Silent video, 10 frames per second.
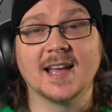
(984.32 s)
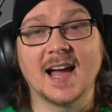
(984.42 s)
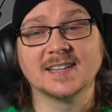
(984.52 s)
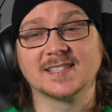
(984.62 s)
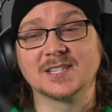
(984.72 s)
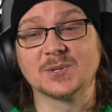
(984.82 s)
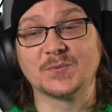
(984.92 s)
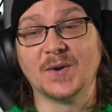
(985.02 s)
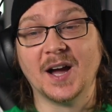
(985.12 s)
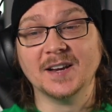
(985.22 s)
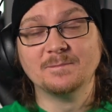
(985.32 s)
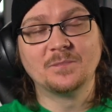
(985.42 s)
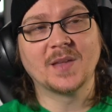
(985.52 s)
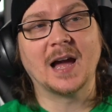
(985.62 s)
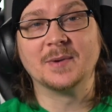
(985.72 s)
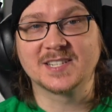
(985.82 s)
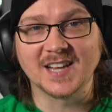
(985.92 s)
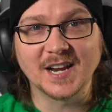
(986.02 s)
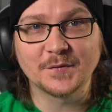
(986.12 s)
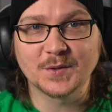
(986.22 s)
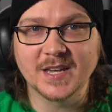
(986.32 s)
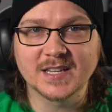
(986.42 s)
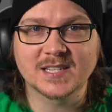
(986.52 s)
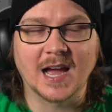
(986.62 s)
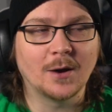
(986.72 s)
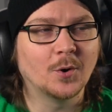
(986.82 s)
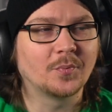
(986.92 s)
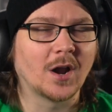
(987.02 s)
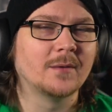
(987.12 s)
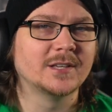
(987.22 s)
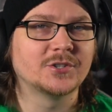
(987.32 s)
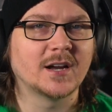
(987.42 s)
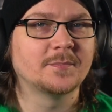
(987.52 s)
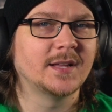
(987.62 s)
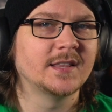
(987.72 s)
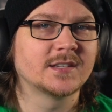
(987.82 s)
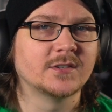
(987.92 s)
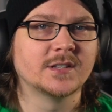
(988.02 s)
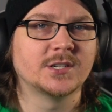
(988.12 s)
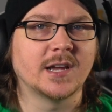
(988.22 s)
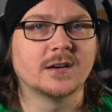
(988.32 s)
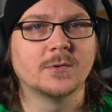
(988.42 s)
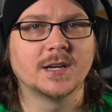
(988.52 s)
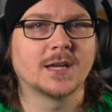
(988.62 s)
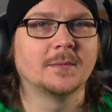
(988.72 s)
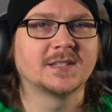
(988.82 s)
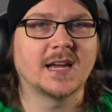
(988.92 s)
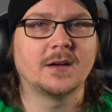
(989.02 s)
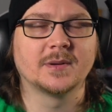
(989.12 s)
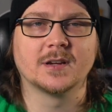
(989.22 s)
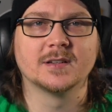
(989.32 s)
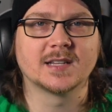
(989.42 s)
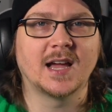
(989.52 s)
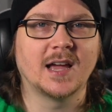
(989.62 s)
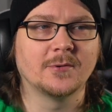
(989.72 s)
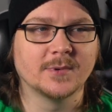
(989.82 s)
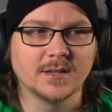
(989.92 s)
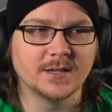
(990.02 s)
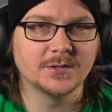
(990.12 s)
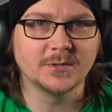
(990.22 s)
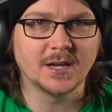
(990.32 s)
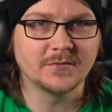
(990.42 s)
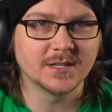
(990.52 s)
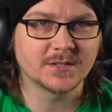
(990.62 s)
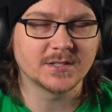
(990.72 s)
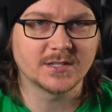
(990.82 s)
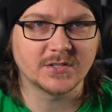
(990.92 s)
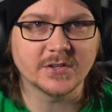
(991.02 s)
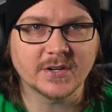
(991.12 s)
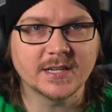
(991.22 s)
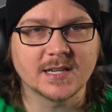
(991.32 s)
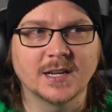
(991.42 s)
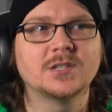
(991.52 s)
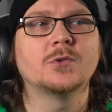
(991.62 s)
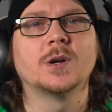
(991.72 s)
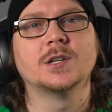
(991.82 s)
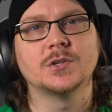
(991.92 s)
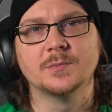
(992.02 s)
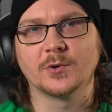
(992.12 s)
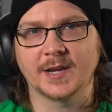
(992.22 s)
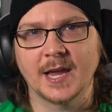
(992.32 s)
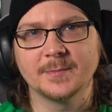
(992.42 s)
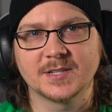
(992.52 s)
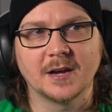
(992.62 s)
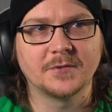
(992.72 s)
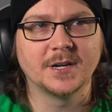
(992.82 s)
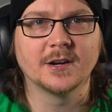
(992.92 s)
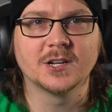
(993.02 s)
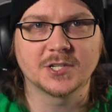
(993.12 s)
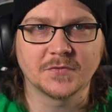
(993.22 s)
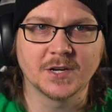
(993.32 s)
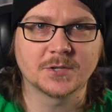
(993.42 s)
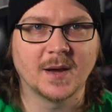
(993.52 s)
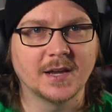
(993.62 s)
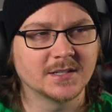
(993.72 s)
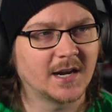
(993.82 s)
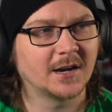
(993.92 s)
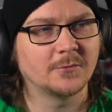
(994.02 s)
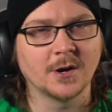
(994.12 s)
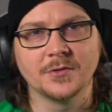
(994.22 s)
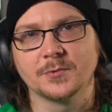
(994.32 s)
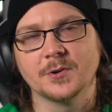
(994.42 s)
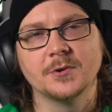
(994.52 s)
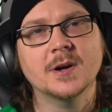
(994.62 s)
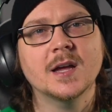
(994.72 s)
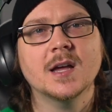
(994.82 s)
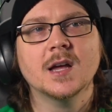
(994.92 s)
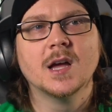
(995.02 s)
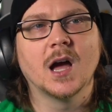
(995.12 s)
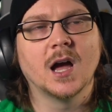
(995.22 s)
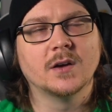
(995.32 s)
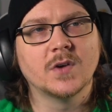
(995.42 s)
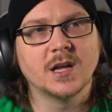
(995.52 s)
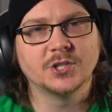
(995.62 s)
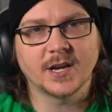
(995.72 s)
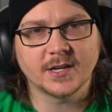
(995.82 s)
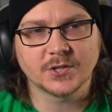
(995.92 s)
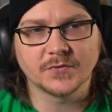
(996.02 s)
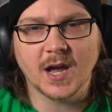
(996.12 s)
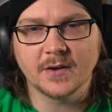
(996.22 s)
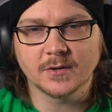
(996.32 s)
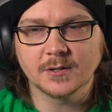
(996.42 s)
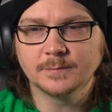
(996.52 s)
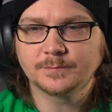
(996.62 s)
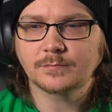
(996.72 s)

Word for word: guys, this was fun. I'm excited for this. I will probably try to play this on the channel when it comes out, because I really do love this series, and I do want to do more game stuff on here. I just finished my entire run through of uh, Jedi Survivor.